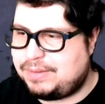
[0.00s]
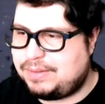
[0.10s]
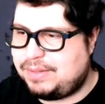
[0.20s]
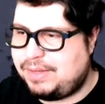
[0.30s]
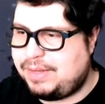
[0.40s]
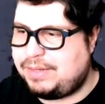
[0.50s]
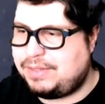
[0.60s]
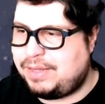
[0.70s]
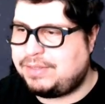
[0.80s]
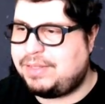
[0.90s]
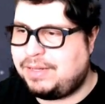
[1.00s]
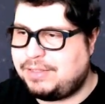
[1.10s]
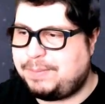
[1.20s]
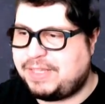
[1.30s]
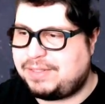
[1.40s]
It
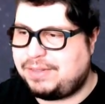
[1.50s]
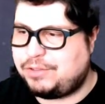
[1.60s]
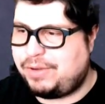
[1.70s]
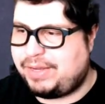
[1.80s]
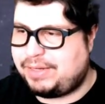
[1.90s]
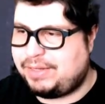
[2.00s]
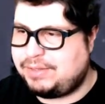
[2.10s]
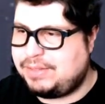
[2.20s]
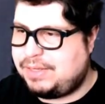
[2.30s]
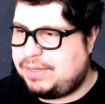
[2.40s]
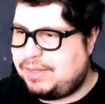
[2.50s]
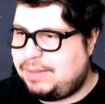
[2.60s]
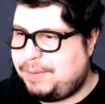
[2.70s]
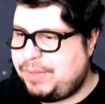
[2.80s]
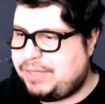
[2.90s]
is basically Dragonite.
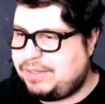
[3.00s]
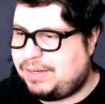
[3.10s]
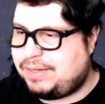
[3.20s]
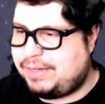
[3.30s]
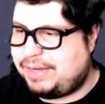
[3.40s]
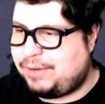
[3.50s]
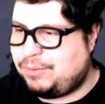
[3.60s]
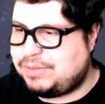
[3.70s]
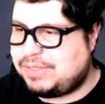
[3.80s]
But we can knock it out.